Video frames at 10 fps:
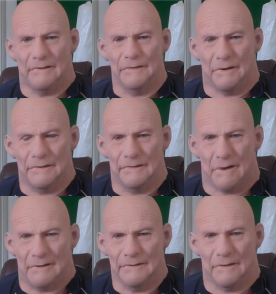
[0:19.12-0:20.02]
guys, welcome
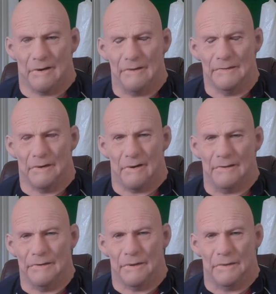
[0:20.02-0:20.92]
back to a
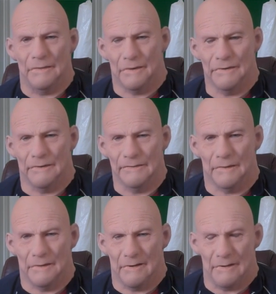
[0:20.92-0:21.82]
brand new Russian
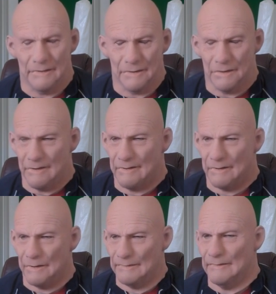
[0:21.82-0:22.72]
Roulette. You are
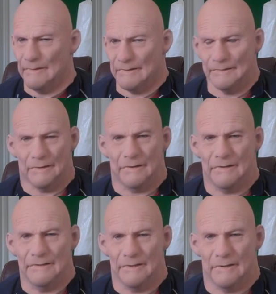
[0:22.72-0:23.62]
loving this bloody
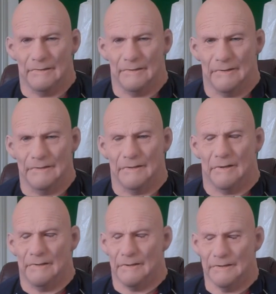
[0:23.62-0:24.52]
series.
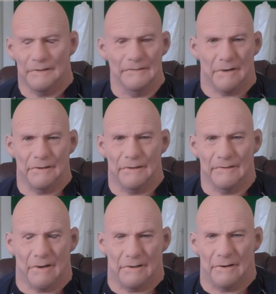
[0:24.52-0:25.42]
You're smashing
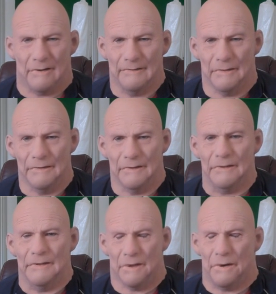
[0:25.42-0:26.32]
that like button,
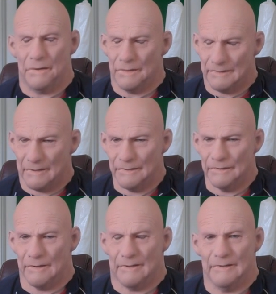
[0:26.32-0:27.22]
so we'll get
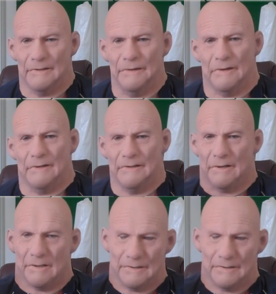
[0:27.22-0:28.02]
straight into it.